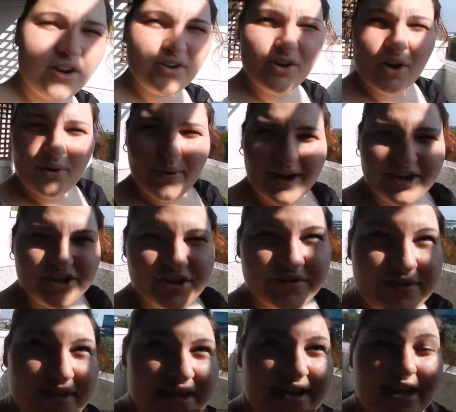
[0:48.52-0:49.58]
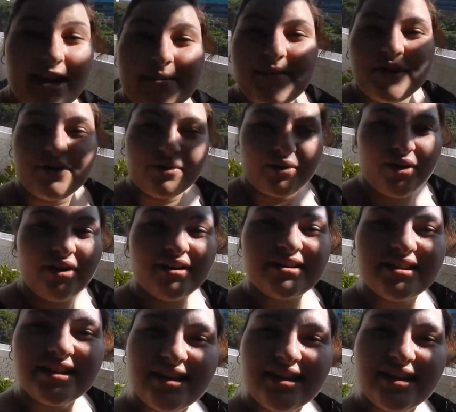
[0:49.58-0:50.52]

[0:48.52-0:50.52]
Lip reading: Not quite sure if you can hear me or not.